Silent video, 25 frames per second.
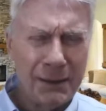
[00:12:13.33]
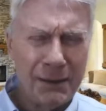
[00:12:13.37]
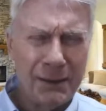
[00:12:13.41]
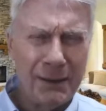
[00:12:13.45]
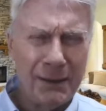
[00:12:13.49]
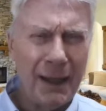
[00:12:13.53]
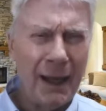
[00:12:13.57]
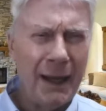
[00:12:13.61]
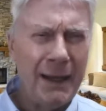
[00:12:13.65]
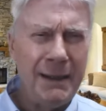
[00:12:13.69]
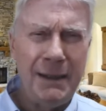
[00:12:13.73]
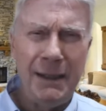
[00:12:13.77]

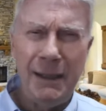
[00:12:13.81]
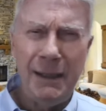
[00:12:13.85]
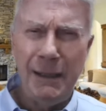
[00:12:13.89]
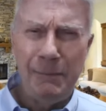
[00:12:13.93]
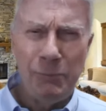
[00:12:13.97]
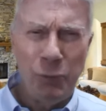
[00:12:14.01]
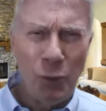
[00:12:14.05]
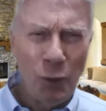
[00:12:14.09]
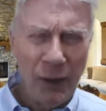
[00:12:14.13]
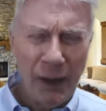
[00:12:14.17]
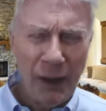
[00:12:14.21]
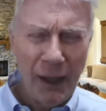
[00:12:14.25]
nineteen
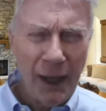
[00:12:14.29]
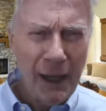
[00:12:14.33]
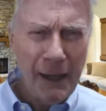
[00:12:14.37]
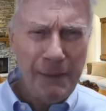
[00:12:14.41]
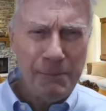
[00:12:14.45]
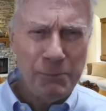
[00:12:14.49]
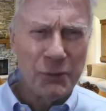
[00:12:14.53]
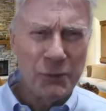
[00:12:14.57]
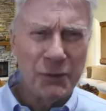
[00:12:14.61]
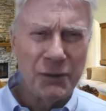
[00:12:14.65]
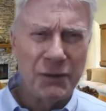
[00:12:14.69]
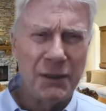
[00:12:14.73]
point eight
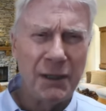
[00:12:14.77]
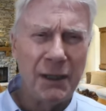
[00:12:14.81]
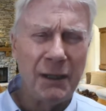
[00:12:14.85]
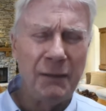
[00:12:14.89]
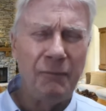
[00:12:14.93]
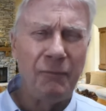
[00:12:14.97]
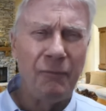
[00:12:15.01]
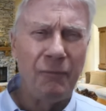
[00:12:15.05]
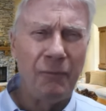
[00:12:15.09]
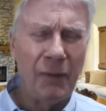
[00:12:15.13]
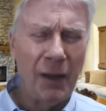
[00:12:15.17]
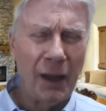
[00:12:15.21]
percent
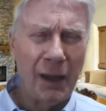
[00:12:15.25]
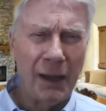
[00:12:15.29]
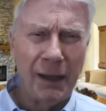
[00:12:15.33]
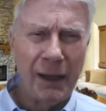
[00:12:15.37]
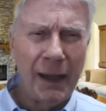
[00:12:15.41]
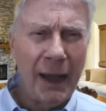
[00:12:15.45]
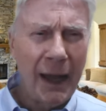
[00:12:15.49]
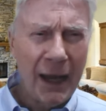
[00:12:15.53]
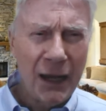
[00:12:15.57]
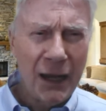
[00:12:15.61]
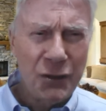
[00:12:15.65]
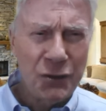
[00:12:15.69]
uh,
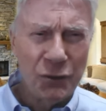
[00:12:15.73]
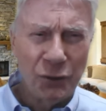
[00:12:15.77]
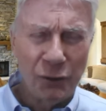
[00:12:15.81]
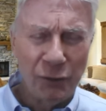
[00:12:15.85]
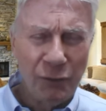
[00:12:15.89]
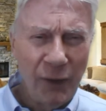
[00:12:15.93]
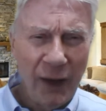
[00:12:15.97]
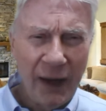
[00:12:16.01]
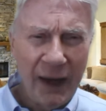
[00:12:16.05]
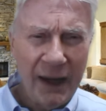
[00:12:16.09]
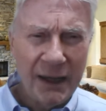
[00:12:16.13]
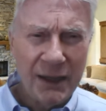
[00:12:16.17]
national
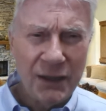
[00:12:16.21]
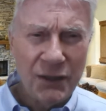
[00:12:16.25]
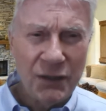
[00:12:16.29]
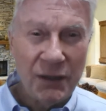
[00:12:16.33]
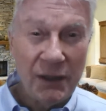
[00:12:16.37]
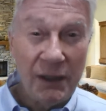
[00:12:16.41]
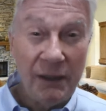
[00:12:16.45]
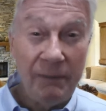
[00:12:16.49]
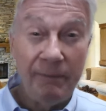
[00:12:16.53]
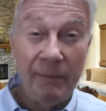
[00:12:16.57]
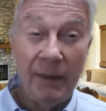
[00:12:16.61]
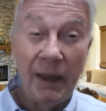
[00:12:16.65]

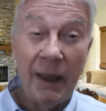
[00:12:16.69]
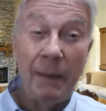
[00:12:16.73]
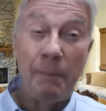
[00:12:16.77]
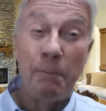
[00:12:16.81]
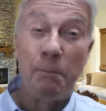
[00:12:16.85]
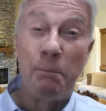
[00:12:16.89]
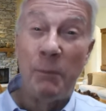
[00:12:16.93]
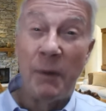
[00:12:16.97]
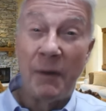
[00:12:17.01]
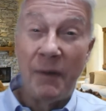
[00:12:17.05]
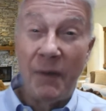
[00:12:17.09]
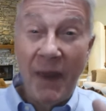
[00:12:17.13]
vacancy,
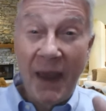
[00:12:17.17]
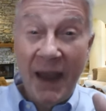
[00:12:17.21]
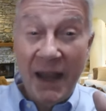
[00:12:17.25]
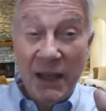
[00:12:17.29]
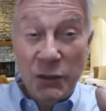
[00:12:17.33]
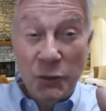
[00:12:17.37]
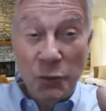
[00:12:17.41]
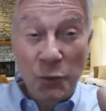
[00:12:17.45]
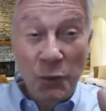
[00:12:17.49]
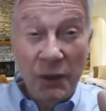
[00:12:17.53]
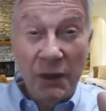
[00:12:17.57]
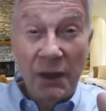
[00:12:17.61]
but
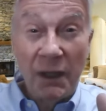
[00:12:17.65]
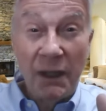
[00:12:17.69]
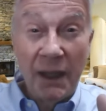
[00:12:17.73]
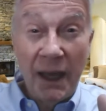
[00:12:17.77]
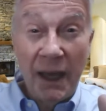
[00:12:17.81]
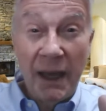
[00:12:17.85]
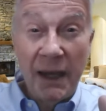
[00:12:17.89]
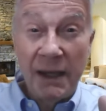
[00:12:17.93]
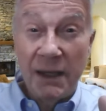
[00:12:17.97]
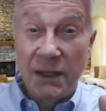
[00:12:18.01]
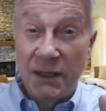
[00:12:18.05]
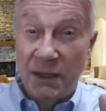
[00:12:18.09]
that's with a
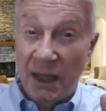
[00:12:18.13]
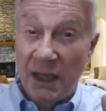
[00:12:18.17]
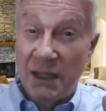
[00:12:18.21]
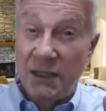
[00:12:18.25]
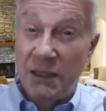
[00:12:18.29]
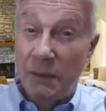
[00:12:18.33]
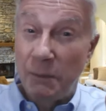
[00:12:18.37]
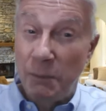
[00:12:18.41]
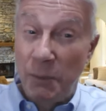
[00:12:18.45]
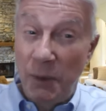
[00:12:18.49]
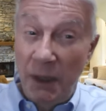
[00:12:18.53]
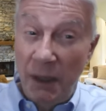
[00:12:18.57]
lot of these S
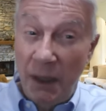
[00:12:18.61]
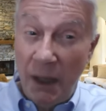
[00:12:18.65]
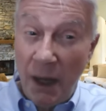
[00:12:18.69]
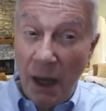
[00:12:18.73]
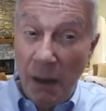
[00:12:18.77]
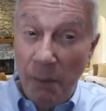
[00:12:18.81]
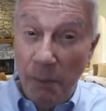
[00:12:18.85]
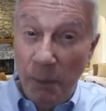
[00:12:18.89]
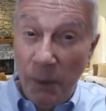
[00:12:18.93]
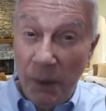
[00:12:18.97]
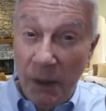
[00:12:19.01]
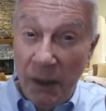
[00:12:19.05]
and P
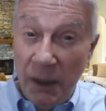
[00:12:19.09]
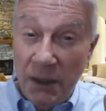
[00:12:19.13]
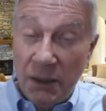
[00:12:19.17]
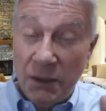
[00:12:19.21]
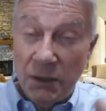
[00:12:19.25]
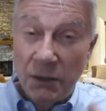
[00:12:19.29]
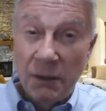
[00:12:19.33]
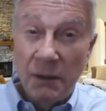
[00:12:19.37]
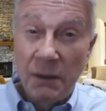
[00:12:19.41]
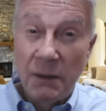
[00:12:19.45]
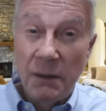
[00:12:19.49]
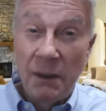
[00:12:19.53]

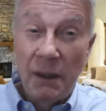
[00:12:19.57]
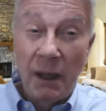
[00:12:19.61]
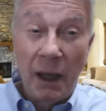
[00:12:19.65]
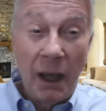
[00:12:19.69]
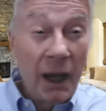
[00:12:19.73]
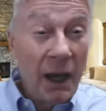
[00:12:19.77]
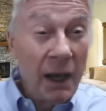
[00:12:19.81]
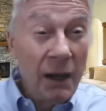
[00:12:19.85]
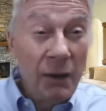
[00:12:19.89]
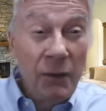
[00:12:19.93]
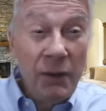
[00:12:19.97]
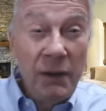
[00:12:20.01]
companies
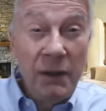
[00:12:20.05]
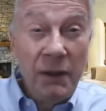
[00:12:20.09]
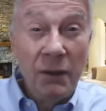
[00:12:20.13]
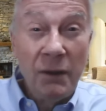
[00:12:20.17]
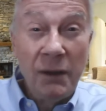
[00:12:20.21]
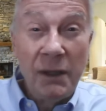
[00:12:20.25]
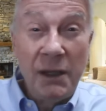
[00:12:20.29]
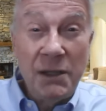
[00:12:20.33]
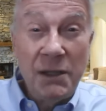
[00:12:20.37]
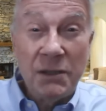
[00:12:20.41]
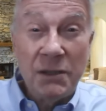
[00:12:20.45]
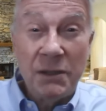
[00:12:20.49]
honoring their
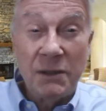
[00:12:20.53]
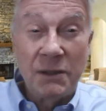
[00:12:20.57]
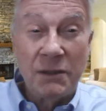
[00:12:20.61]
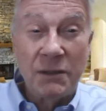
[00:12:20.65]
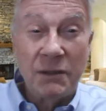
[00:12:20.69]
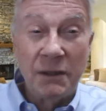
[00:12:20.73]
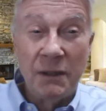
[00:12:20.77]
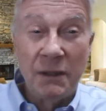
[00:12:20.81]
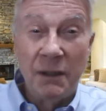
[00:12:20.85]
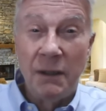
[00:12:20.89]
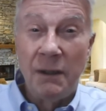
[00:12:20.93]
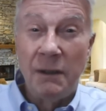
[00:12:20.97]
leases.
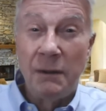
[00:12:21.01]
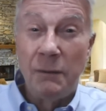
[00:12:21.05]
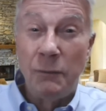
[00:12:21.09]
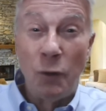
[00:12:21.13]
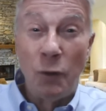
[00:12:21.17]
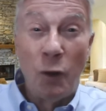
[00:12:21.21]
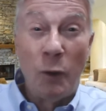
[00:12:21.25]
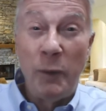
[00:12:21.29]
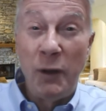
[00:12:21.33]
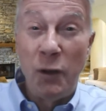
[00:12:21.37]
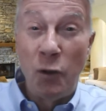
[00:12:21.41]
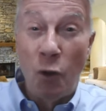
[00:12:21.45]

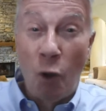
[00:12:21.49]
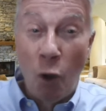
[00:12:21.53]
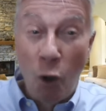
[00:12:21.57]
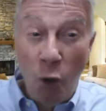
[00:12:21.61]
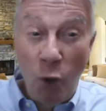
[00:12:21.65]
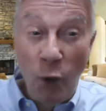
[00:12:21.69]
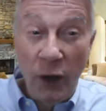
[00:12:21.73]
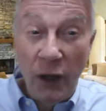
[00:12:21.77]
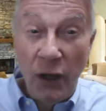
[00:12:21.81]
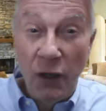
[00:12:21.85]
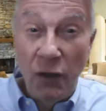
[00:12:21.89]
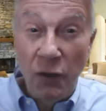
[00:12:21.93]
Nobody
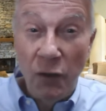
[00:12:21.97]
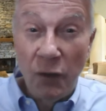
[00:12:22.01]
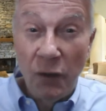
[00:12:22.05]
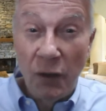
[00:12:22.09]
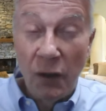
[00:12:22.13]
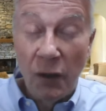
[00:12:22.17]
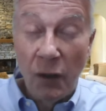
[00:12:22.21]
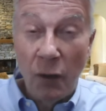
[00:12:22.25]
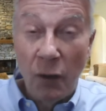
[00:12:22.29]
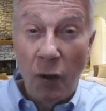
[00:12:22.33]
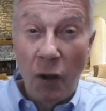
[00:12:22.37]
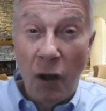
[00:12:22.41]
going to
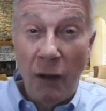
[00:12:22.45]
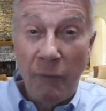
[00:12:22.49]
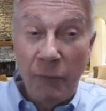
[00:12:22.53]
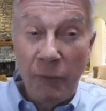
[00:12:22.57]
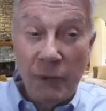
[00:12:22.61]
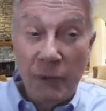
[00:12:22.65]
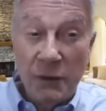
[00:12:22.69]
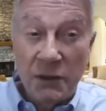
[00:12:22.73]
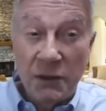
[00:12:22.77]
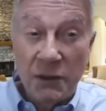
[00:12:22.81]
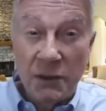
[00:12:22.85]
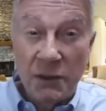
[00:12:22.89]
the
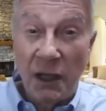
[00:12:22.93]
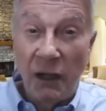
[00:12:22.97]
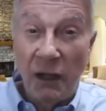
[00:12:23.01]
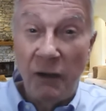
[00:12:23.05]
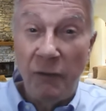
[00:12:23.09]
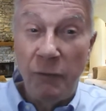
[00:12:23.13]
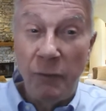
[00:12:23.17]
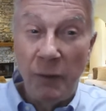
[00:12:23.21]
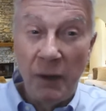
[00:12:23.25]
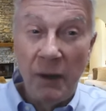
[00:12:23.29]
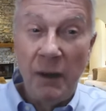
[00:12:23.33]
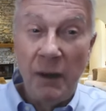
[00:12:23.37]
office
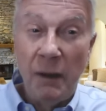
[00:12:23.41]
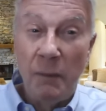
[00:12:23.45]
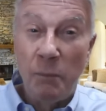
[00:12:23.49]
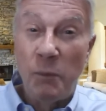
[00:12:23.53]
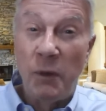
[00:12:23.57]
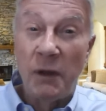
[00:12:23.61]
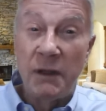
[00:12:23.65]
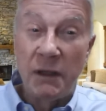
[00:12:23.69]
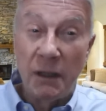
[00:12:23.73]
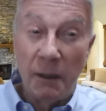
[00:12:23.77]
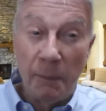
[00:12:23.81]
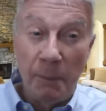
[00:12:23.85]
itself,
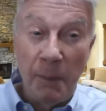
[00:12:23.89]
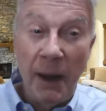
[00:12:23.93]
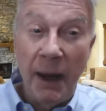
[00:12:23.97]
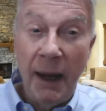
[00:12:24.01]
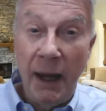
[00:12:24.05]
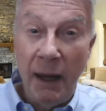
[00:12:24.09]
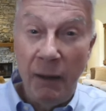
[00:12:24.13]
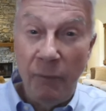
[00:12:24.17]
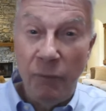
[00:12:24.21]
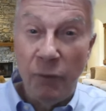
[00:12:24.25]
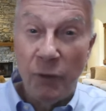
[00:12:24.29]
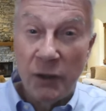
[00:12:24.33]
but they're
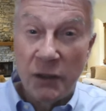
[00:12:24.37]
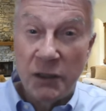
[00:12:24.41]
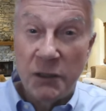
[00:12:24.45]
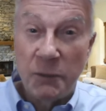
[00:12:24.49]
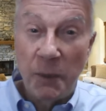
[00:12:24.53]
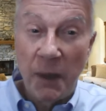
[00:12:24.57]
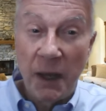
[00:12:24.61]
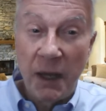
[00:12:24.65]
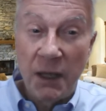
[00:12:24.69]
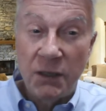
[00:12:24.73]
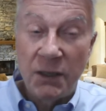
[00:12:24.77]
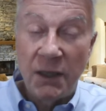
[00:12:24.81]
paying for the
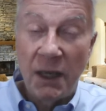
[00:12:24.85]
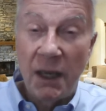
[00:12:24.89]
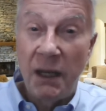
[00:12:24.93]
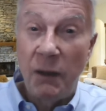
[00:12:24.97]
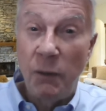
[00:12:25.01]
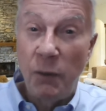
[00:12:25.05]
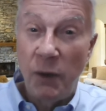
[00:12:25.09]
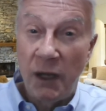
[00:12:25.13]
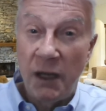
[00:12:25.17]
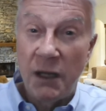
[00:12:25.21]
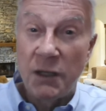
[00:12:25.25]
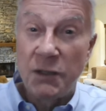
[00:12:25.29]
space
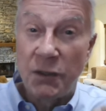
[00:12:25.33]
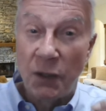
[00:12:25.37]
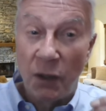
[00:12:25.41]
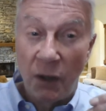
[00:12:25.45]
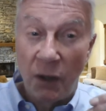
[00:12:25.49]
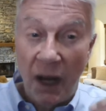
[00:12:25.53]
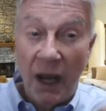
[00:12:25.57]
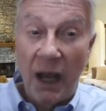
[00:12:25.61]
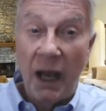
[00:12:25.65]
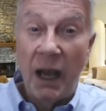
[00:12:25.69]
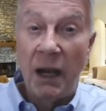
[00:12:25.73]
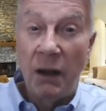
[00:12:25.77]
anyway because
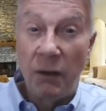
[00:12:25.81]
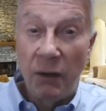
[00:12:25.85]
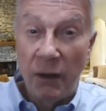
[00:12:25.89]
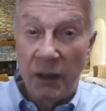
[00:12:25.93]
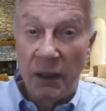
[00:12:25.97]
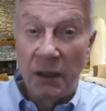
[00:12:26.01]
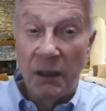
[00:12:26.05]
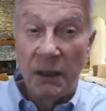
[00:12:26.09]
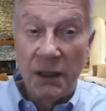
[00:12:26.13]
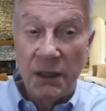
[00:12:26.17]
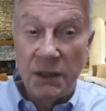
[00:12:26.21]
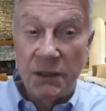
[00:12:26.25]
they're honoring
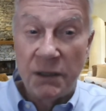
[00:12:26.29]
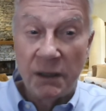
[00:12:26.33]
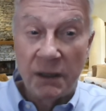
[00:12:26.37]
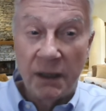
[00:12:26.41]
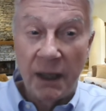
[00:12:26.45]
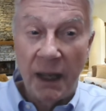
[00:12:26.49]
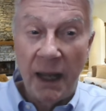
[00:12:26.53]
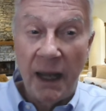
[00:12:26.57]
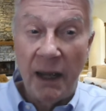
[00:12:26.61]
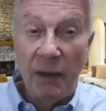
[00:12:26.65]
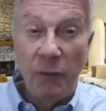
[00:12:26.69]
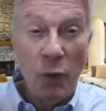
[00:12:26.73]
the lease that they
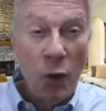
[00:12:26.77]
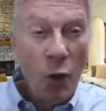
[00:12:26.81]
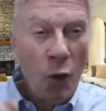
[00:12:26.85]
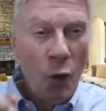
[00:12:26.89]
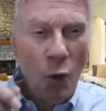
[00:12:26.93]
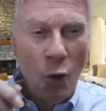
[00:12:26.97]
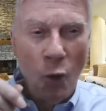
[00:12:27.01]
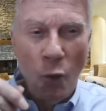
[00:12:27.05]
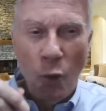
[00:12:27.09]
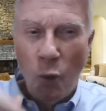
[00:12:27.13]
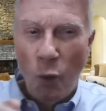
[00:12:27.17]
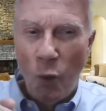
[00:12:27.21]
have.
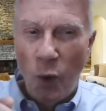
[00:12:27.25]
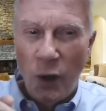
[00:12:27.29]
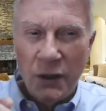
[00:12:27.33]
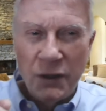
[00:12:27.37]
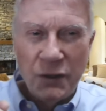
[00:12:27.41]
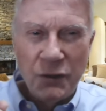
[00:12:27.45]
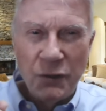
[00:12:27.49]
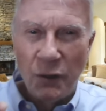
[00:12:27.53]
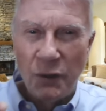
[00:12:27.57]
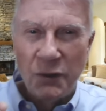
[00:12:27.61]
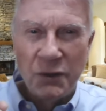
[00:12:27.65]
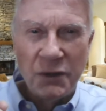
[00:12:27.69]

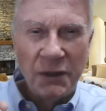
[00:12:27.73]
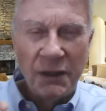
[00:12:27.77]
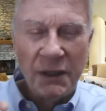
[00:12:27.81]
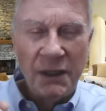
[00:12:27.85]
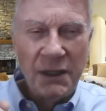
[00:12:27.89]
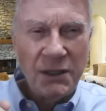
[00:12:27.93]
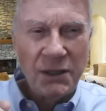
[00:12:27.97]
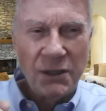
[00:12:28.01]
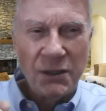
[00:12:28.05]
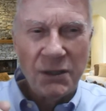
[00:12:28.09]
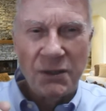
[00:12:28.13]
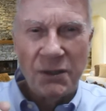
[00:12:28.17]
Once those
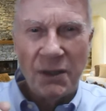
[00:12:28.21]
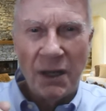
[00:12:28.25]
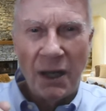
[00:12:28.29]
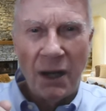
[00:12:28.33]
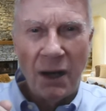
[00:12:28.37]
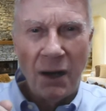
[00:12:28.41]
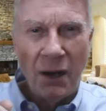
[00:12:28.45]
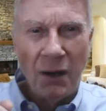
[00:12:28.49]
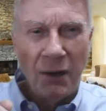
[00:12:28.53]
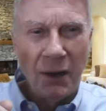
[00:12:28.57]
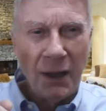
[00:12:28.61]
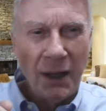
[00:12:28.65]
leases
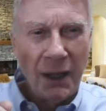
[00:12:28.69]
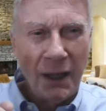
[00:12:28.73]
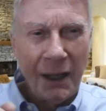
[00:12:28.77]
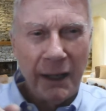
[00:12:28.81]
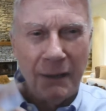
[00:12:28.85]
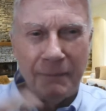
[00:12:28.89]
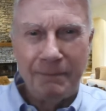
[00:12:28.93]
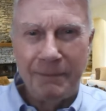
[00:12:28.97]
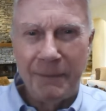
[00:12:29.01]
are um,